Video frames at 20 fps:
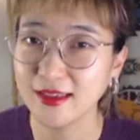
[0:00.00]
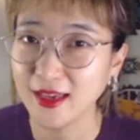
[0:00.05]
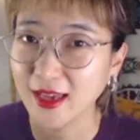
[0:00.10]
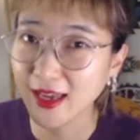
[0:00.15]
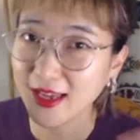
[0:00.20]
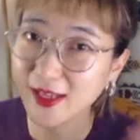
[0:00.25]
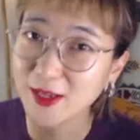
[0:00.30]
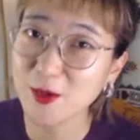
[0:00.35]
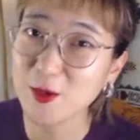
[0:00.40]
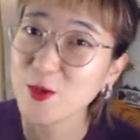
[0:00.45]

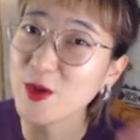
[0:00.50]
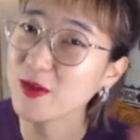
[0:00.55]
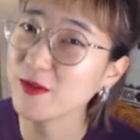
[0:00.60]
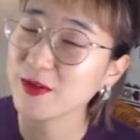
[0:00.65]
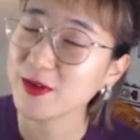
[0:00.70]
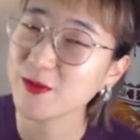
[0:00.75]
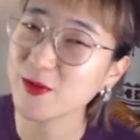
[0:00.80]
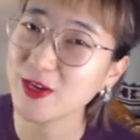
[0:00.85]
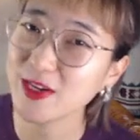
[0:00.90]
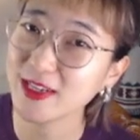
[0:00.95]
Hello
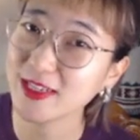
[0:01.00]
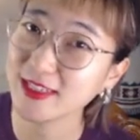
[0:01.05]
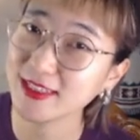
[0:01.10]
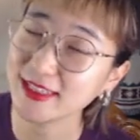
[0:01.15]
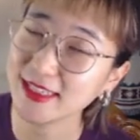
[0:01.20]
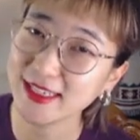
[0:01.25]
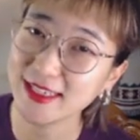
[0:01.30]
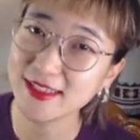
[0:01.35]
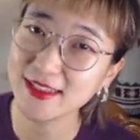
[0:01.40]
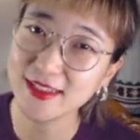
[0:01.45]
everyone,
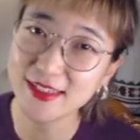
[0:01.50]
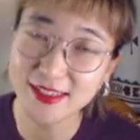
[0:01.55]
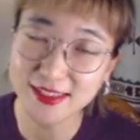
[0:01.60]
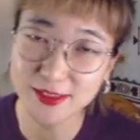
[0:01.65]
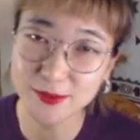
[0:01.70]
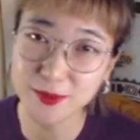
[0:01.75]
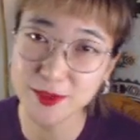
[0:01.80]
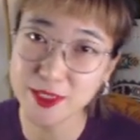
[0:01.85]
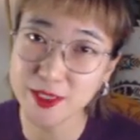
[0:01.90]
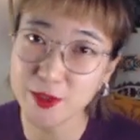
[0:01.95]
in
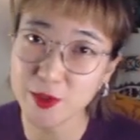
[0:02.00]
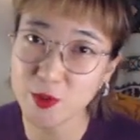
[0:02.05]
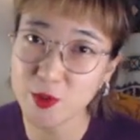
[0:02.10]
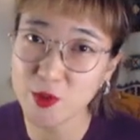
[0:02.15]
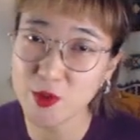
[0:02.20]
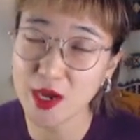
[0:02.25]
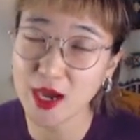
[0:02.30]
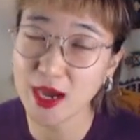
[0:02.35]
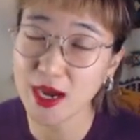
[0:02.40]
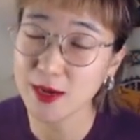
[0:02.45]
this
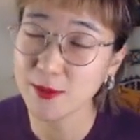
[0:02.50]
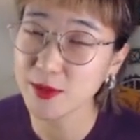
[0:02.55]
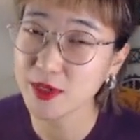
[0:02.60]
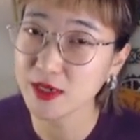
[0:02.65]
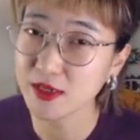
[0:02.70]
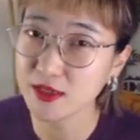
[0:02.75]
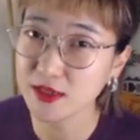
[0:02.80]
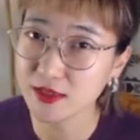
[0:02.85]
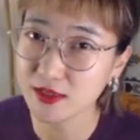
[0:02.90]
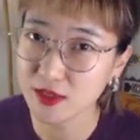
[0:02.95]
video I'm
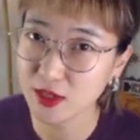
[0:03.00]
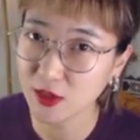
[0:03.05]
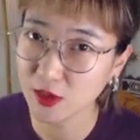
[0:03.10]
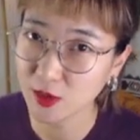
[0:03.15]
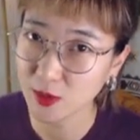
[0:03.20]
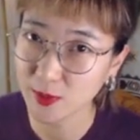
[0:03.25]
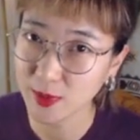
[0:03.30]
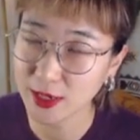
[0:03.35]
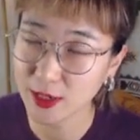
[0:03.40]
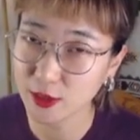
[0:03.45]
gonna talk
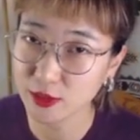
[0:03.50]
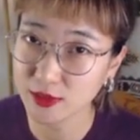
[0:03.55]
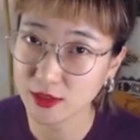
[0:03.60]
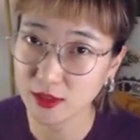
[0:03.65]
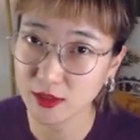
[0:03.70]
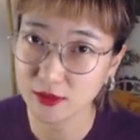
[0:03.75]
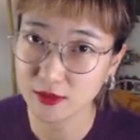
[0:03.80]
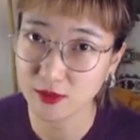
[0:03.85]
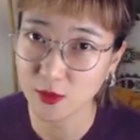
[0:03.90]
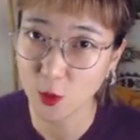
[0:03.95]
about
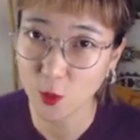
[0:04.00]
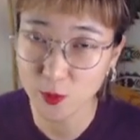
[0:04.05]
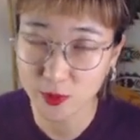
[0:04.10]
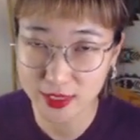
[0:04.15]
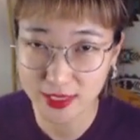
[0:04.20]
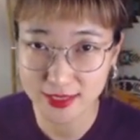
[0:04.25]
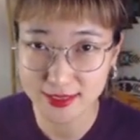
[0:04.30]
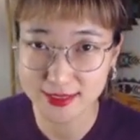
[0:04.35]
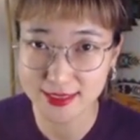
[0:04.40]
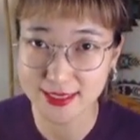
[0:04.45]
an
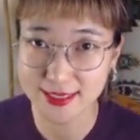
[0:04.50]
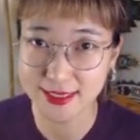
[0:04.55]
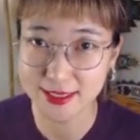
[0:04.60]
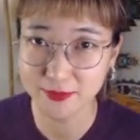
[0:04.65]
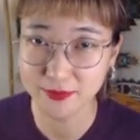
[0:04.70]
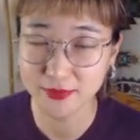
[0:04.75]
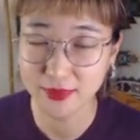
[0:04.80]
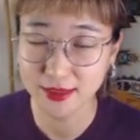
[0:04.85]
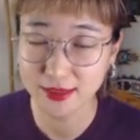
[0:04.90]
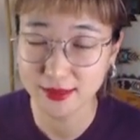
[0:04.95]
opening
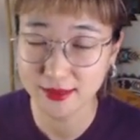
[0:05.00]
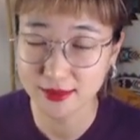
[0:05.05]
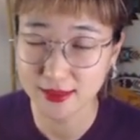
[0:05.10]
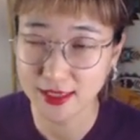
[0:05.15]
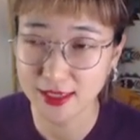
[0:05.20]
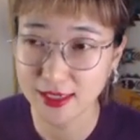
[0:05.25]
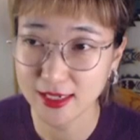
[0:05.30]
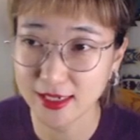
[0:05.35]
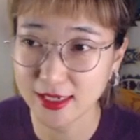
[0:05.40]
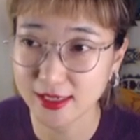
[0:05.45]
tip
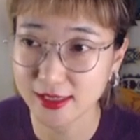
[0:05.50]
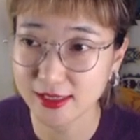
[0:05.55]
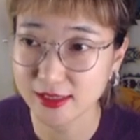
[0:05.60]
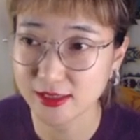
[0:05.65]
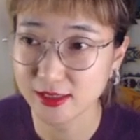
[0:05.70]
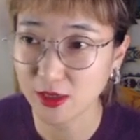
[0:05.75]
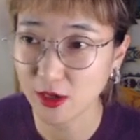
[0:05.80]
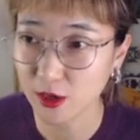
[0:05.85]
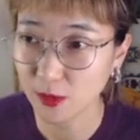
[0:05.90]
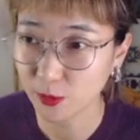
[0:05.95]
that
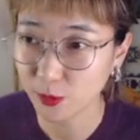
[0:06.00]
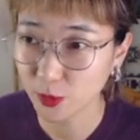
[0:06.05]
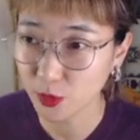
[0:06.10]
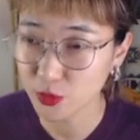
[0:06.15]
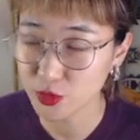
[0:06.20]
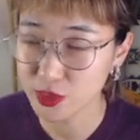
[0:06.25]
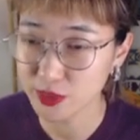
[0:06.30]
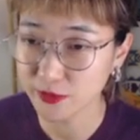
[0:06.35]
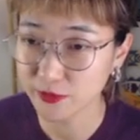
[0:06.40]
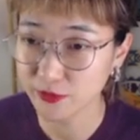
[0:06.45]
is
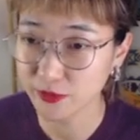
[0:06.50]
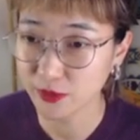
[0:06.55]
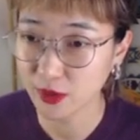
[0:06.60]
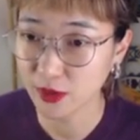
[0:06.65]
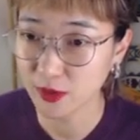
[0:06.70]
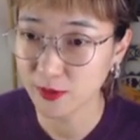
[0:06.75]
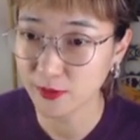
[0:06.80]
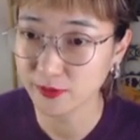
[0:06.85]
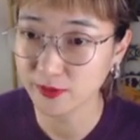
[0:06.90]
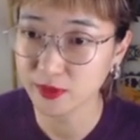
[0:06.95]
approach
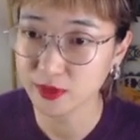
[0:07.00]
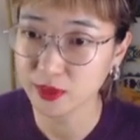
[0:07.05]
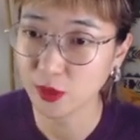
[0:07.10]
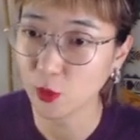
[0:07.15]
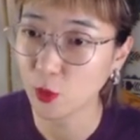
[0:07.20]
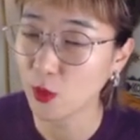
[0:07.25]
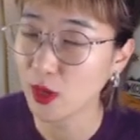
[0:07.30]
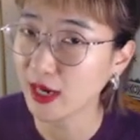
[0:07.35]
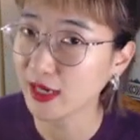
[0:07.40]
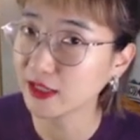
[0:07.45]
from the
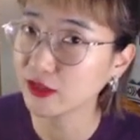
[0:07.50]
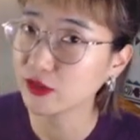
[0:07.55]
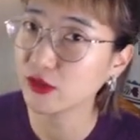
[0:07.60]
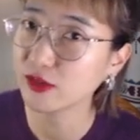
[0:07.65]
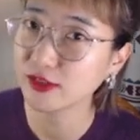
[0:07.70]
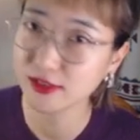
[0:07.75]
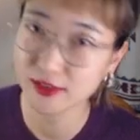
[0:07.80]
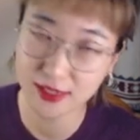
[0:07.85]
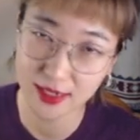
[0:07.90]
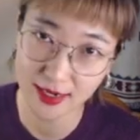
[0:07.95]
wider
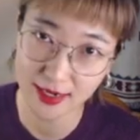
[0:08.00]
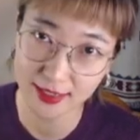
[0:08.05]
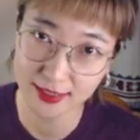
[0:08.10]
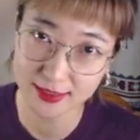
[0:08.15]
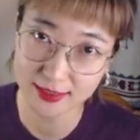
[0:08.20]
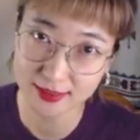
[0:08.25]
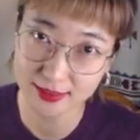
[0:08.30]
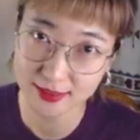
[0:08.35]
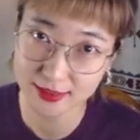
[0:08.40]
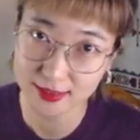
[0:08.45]

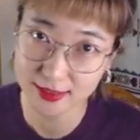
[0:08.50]
side.